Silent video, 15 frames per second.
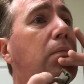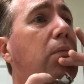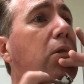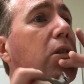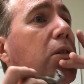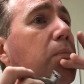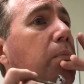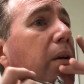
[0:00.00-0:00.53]

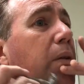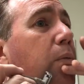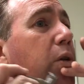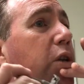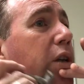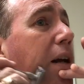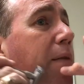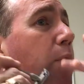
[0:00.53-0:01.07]
because men
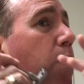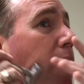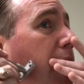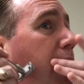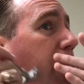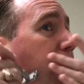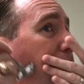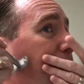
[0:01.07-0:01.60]
were shaving with
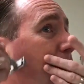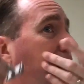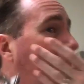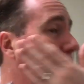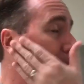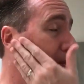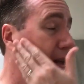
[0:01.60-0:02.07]
them for uh,